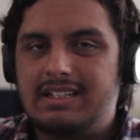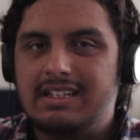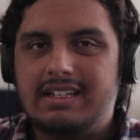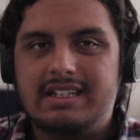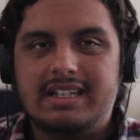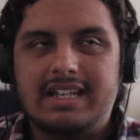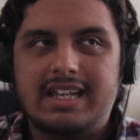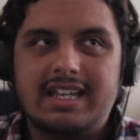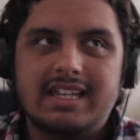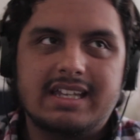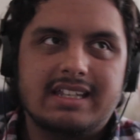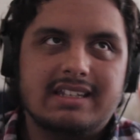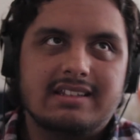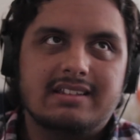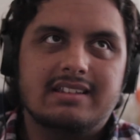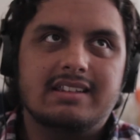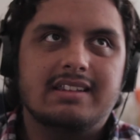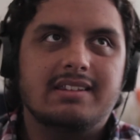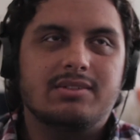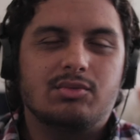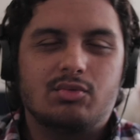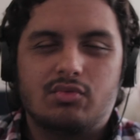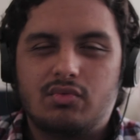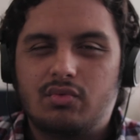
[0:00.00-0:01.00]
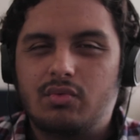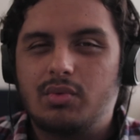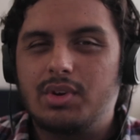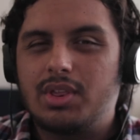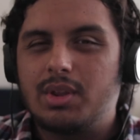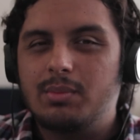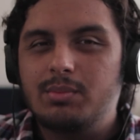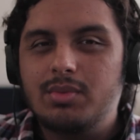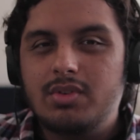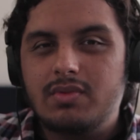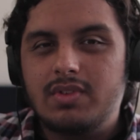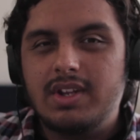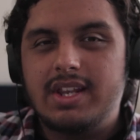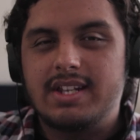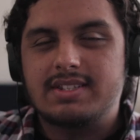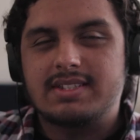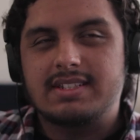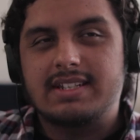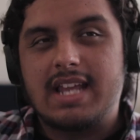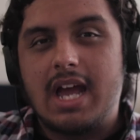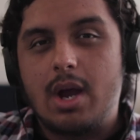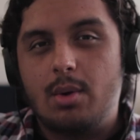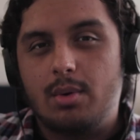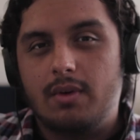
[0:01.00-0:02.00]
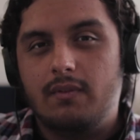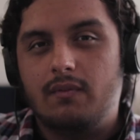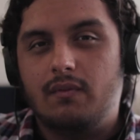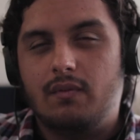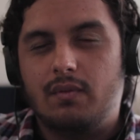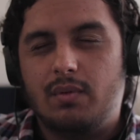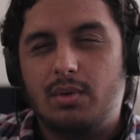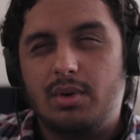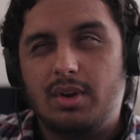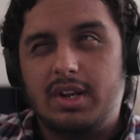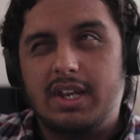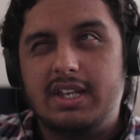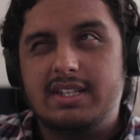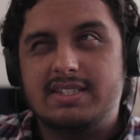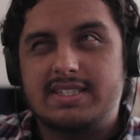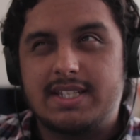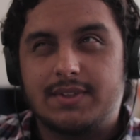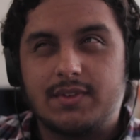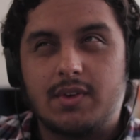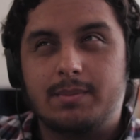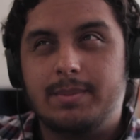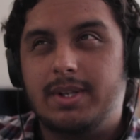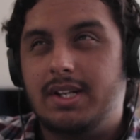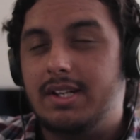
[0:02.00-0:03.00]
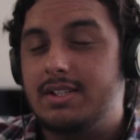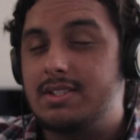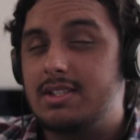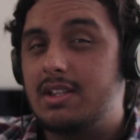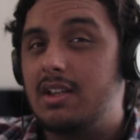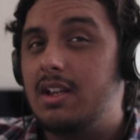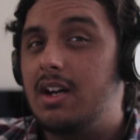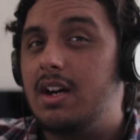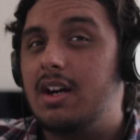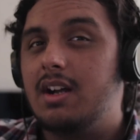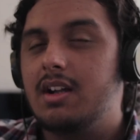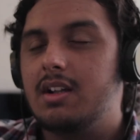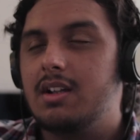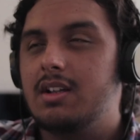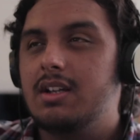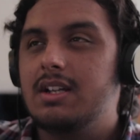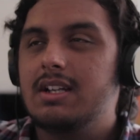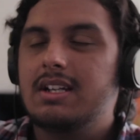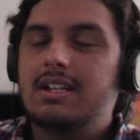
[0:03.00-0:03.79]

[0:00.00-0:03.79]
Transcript: And with a movie that's an hour and 47 minutes long,